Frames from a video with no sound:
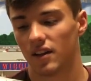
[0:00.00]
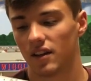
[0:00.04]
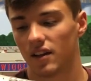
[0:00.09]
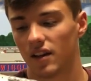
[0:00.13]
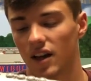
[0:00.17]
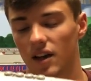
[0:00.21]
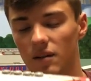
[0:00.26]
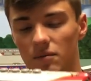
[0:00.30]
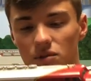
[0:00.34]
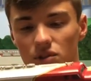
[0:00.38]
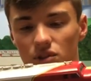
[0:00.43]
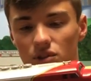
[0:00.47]

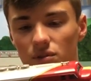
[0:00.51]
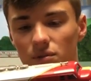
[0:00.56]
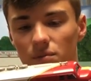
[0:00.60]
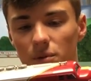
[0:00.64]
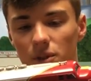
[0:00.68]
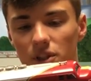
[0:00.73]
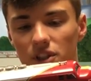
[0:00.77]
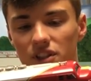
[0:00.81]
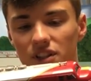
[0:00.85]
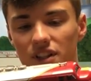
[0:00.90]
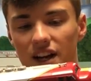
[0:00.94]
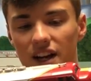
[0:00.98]
I'm
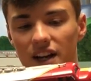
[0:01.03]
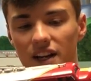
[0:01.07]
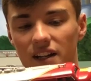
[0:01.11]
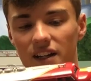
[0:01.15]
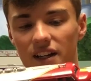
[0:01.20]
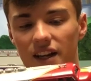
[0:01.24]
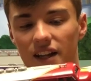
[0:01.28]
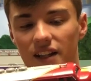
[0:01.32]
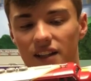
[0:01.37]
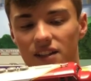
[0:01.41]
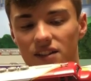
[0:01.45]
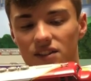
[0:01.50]
super excited
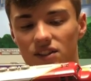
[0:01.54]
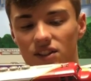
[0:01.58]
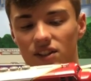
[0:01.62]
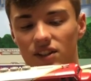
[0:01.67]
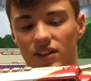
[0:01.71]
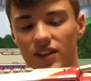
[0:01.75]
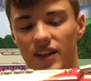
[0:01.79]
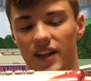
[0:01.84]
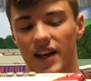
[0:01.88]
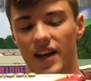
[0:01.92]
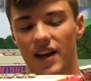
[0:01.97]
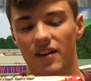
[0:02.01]
to get this on
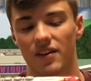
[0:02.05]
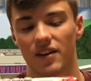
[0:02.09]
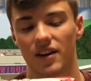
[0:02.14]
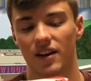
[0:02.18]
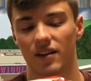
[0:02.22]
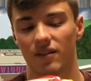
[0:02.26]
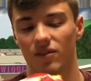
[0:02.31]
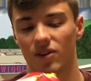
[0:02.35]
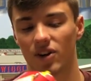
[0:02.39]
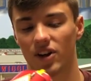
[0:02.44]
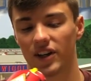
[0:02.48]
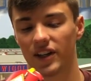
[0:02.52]
the layout
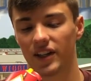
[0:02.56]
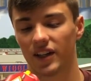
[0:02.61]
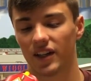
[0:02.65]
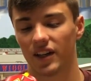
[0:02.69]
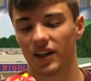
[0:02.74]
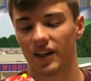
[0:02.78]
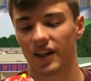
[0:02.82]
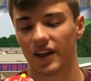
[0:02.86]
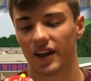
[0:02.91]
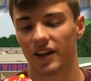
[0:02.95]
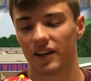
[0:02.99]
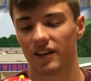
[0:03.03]
and running it
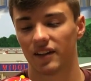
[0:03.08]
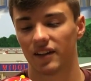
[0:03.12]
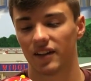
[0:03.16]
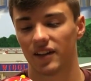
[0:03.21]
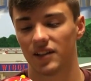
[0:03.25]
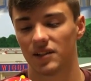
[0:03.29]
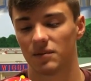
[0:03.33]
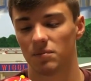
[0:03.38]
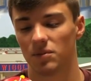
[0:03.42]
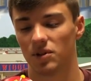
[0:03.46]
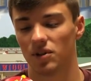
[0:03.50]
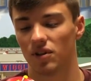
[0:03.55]
again.
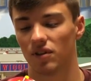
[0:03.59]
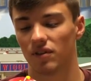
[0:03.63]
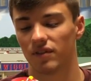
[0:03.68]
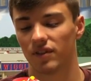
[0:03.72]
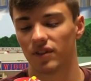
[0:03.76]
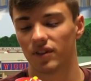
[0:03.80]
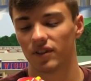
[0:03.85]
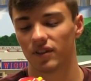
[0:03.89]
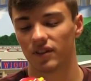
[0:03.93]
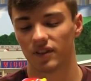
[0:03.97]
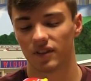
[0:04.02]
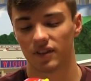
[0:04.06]
It's
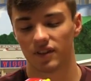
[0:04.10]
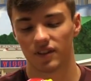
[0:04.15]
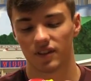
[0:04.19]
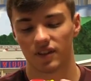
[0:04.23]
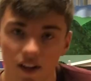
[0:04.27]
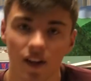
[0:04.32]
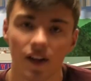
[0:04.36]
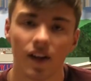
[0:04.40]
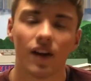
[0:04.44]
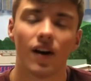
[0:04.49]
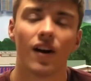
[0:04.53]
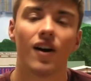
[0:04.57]
beautiful.
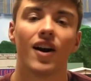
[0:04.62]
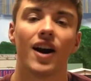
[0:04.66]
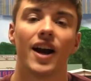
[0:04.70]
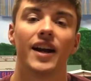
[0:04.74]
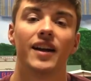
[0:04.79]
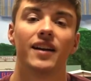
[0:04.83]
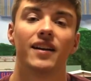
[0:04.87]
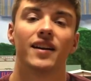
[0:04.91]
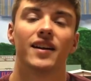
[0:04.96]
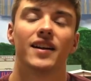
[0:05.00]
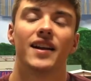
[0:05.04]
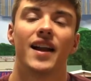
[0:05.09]

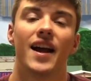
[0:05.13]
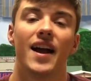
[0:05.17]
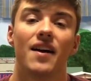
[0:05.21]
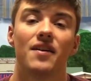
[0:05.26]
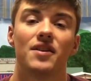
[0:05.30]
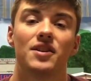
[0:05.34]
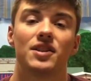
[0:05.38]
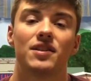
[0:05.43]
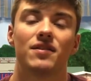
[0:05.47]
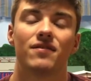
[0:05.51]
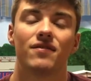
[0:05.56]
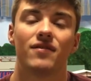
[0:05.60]
Alright, and
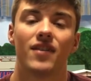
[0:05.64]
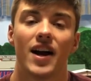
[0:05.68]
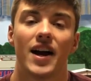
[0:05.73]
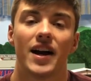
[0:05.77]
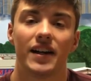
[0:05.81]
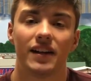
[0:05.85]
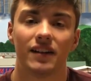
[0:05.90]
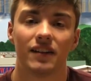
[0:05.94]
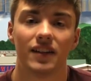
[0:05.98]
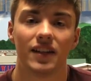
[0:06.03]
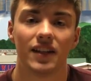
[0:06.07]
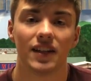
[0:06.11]
now let's
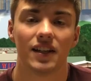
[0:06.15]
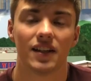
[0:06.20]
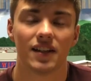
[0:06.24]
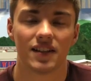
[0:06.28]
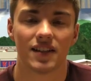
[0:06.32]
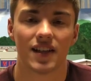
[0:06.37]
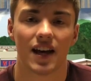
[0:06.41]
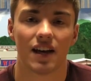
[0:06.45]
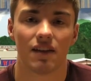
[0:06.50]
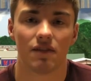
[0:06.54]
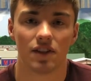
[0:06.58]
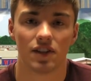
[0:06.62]
finally
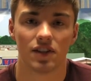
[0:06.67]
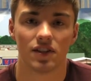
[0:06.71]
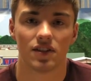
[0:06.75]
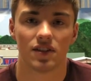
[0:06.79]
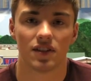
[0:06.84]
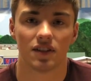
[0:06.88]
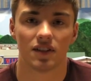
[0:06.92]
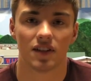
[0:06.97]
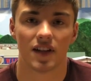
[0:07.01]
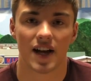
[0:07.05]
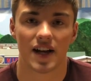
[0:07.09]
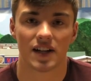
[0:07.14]
dive
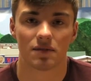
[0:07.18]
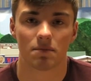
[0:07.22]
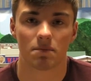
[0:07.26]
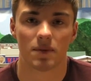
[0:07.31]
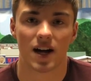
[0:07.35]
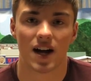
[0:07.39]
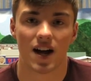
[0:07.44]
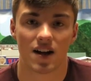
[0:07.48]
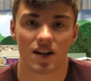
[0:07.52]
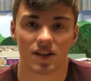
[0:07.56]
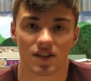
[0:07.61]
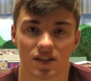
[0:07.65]
into the last
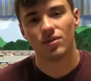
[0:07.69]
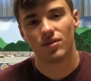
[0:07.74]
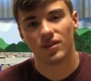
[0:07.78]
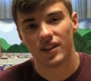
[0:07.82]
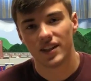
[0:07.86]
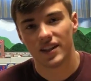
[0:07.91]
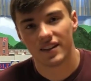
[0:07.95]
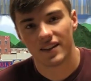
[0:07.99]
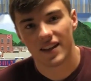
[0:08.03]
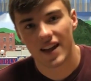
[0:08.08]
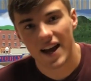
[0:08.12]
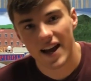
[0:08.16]
box,
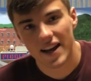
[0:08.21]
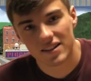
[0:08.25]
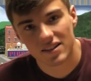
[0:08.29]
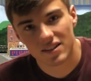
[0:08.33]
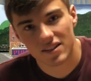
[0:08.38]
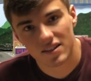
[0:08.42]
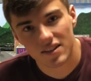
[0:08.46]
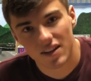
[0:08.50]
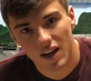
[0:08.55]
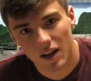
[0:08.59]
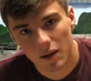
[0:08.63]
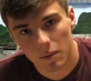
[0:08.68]
the
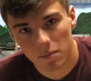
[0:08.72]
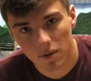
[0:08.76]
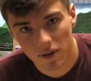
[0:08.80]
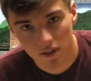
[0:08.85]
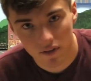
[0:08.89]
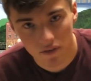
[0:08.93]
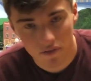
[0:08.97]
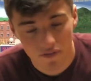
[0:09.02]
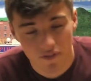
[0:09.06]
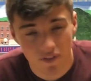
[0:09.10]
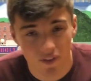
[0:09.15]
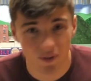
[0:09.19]
last tub
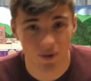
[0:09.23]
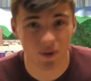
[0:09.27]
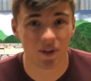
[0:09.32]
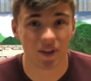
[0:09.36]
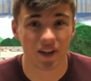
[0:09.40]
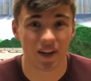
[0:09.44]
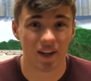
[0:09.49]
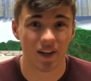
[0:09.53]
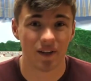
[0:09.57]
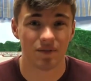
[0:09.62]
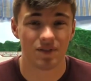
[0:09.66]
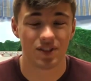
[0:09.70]
full
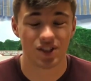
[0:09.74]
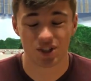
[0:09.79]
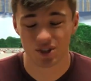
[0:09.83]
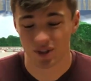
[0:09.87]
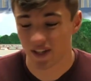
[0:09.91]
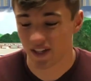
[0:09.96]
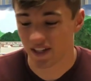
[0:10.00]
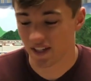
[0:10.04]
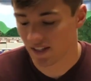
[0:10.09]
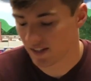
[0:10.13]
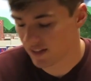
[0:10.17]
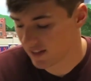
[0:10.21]
of
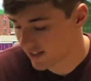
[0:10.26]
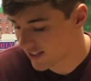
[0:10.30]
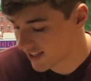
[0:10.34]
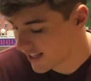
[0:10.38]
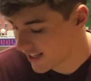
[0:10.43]
trains.